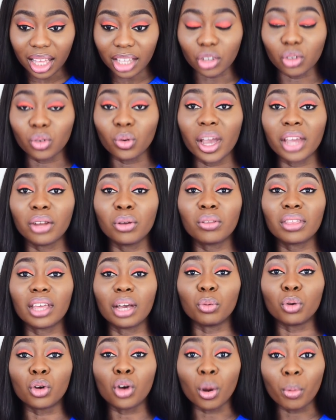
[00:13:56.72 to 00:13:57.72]
you know, I know
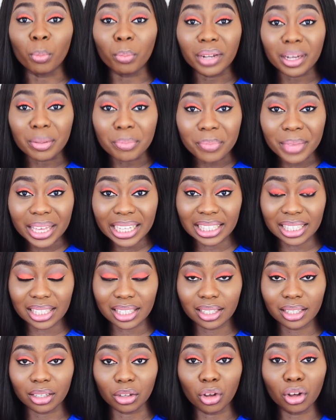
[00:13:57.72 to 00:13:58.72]
that will complement
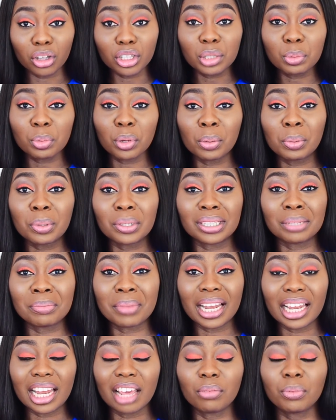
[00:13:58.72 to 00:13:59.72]
God's purpose in
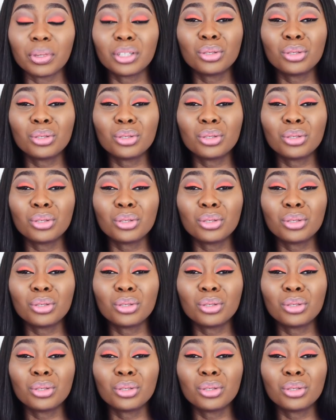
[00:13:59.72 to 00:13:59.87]
my life.